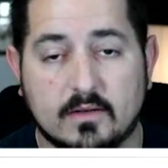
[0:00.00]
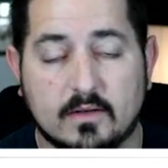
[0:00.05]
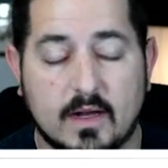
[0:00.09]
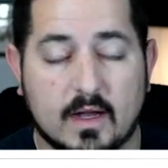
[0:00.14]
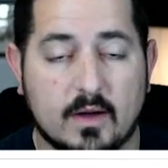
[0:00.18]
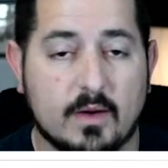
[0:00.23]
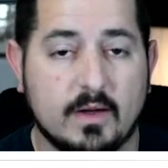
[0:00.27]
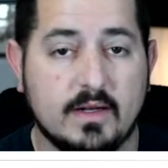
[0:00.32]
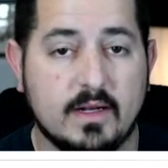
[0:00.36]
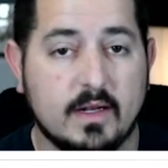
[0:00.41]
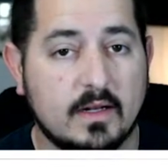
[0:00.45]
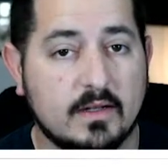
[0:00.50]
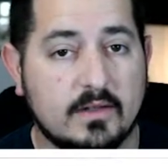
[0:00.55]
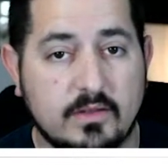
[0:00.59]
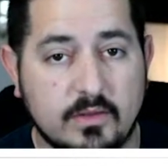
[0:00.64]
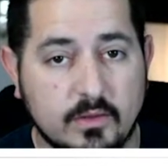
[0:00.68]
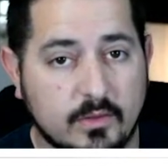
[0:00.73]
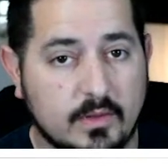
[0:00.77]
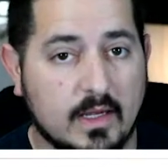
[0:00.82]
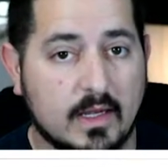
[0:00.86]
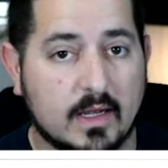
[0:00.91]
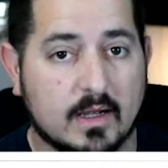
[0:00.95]
Now I did a
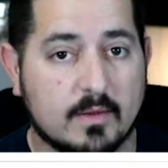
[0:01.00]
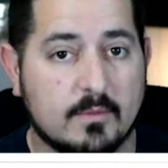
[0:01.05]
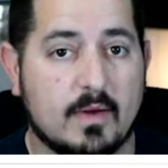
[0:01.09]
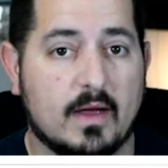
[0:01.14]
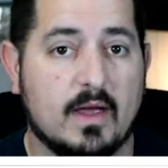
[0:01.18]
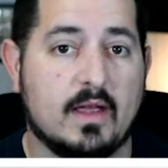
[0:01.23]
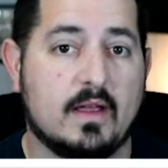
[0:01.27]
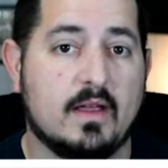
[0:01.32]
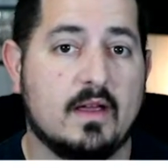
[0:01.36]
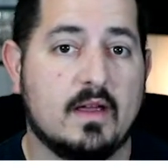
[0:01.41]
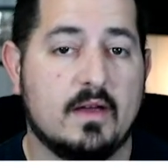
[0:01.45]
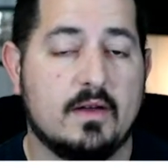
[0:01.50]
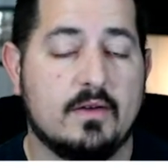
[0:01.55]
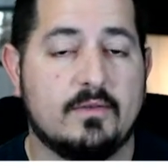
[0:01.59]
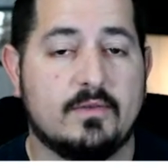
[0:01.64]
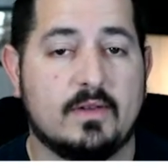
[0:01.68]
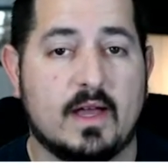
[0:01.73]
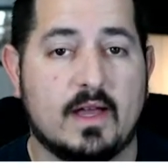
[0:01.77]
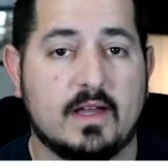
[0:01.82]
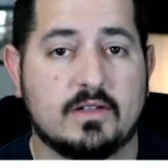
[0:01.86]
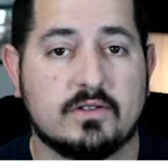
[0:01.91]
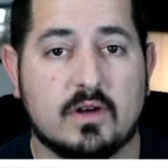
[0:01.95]
2 GB
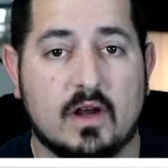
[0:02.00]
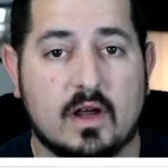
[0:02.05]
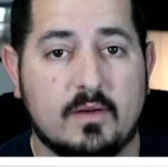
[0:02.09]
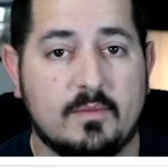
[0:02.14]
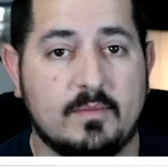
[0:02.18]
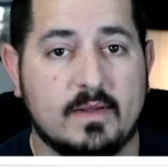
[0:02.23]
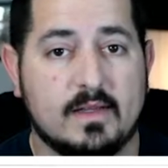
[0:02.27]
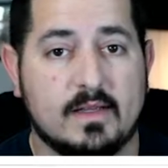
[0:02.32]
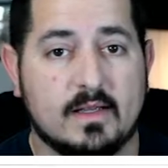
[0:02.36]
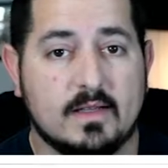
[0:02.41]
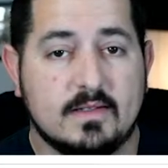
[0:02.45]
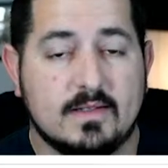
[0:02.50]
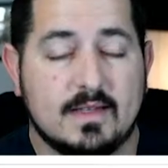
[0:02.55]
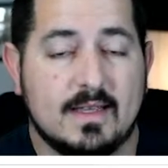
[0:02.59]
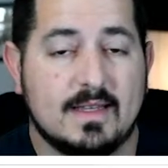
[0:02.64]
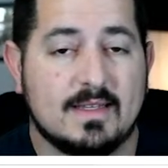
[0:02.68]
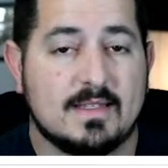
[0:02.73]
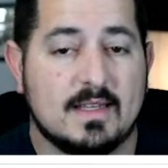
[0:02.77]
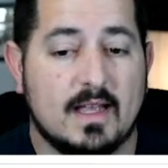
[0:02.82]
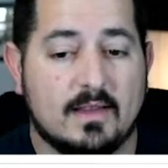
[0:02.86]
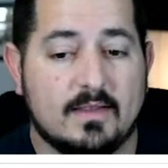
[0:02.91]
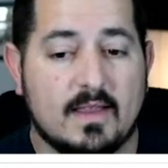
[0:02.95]
flash drive because
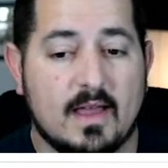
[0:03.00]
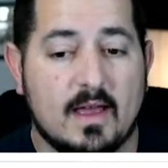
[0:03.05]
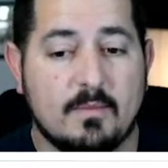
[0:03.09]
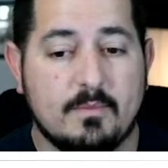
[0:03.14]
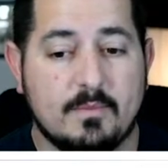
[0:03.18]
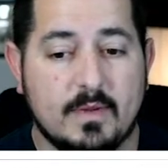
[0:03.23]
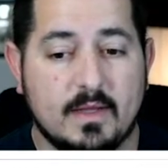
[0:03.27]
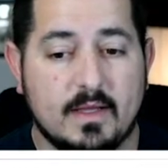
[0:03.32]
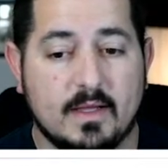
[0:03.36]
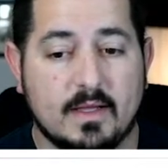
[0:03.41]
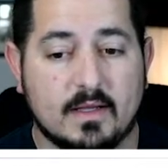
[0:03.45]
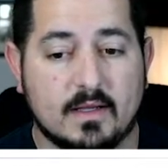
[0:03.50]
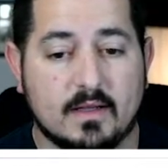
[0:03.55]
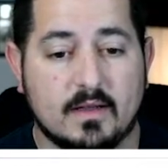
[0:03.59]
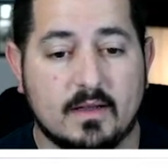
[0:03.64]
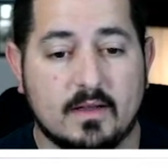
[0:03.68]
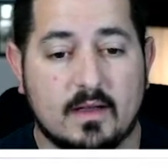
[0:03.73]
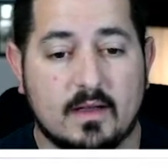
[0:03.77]
it's not that big.